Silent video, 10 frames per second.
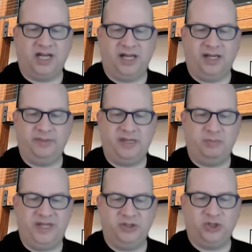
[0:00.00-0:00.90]
time
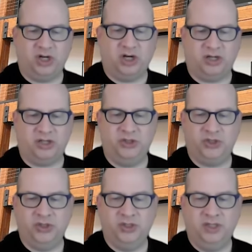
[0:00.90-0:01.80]
and be in
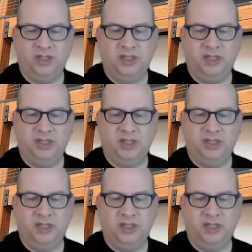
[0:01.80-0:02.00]
charge?